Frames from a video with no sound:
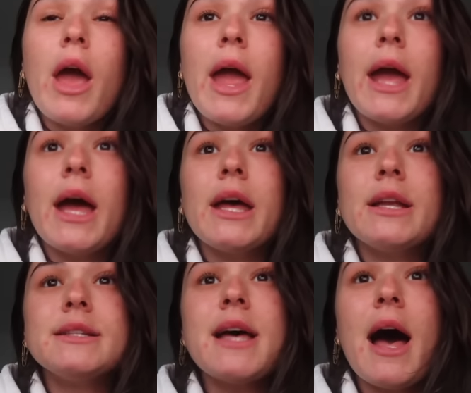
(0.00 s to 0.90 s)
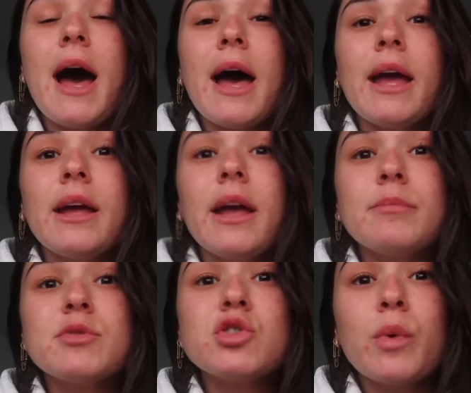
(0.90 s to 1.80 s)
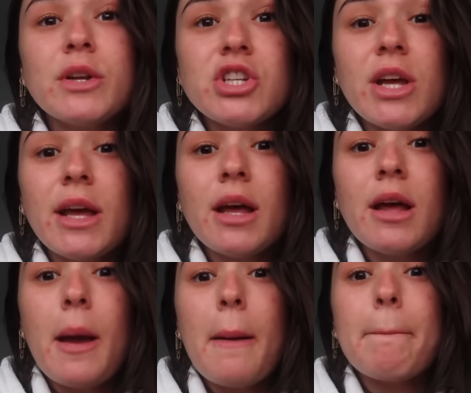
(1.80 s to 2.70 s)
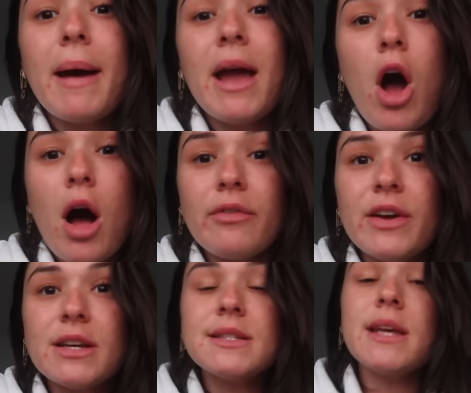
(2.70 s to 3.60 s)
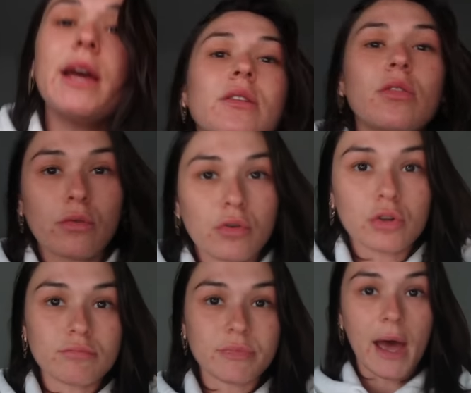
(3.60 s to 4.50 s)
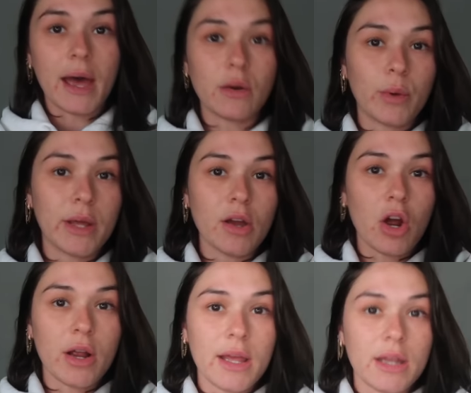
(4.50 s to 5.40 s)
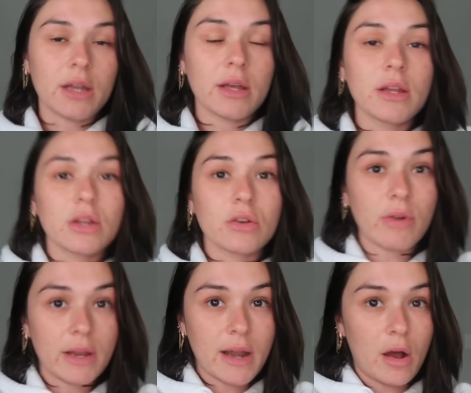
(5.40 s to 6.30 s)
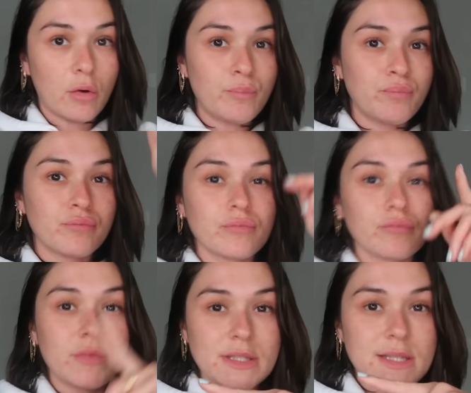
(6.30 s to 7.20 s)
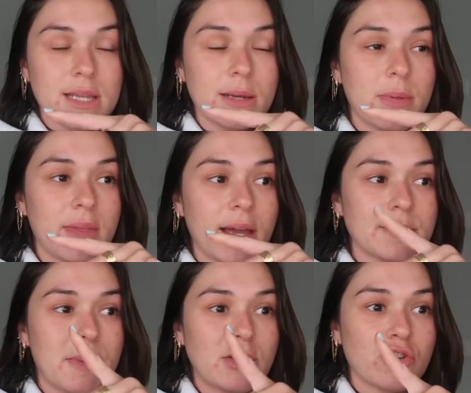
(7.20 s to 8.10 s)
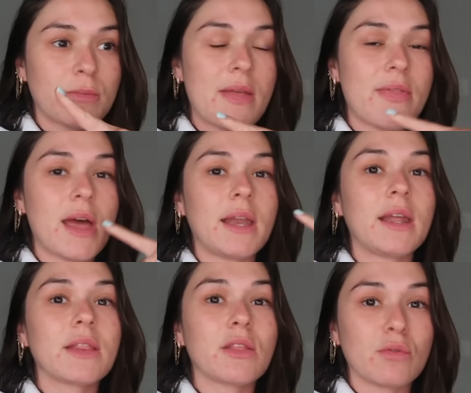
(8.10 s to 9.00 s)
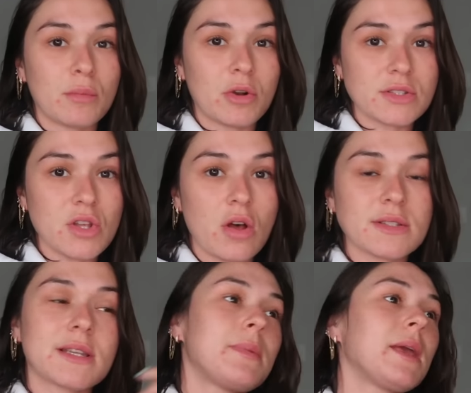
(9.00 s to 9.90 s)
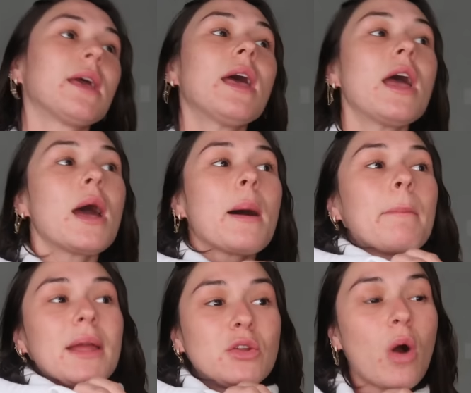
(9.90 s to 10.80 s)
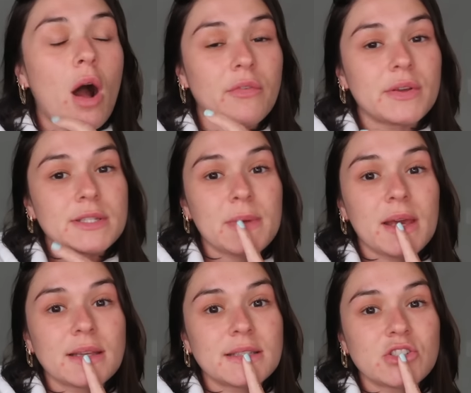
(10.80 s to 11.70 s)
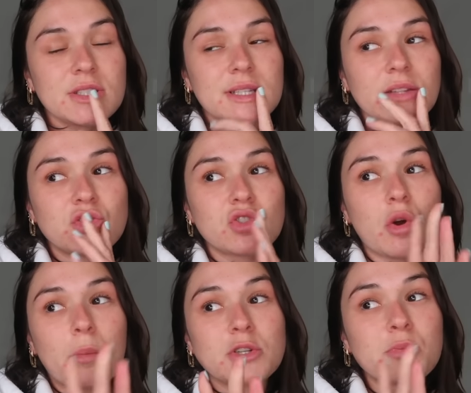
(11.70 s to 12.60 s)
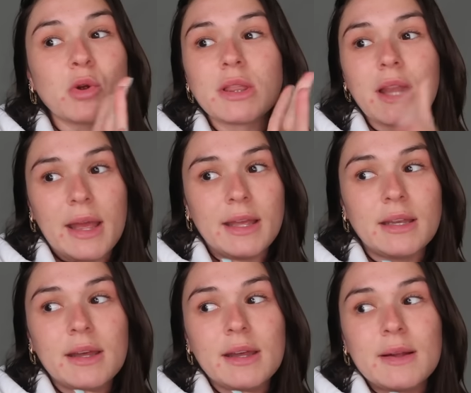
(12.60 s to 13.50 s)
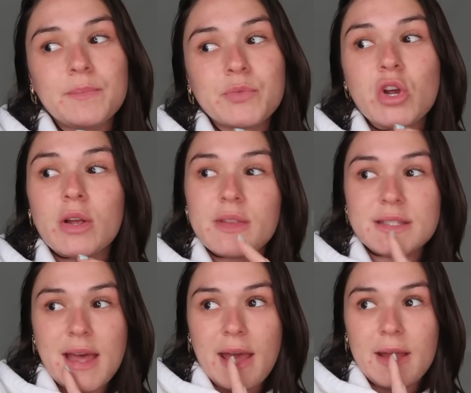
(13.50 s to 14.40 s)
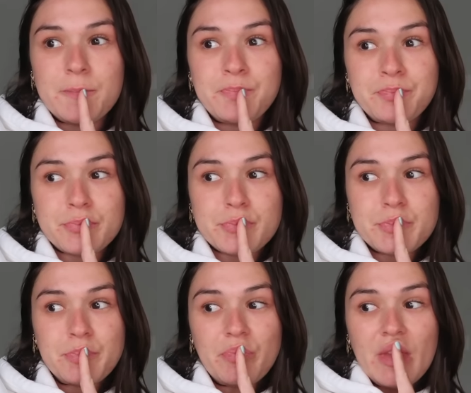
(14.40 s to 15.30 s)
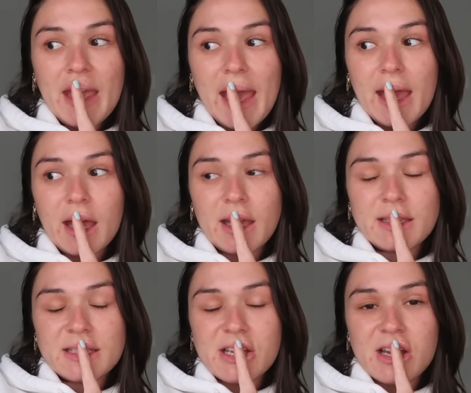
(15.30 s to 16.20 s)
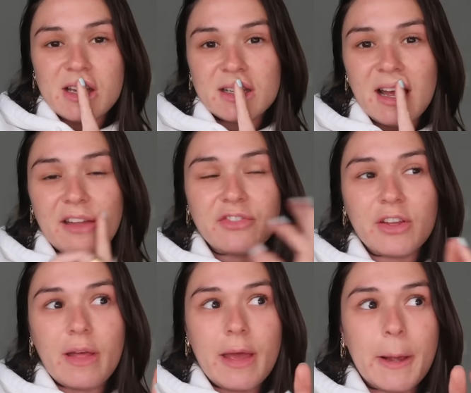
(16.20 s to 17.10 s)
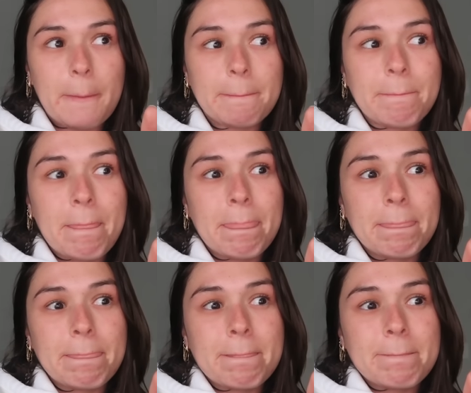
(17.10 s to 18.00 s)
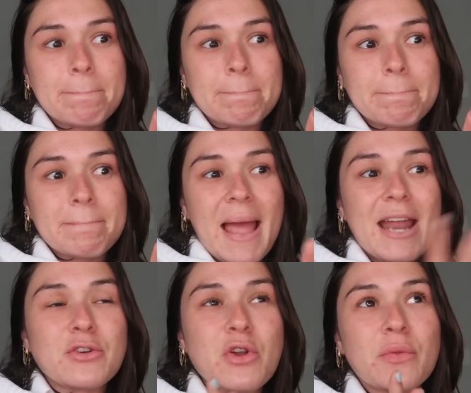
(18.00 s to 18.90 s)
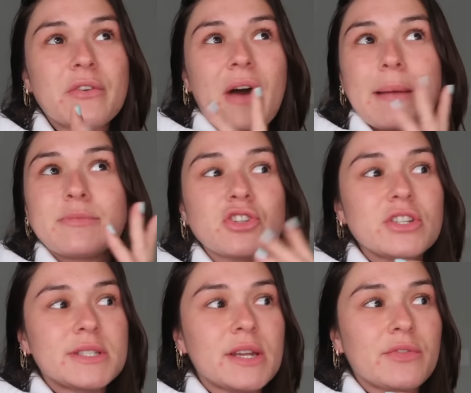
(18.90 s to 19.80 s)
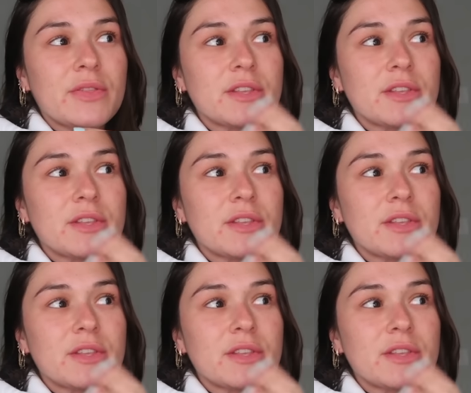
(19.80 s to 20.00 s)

And I am switching my office and the room that we are in right now. This is gonna be the guest bedroom, and then the room across the hall is gonna be my new office, because it just gets so much more light during the day. And I feel like, I don't know, the vibes are just different.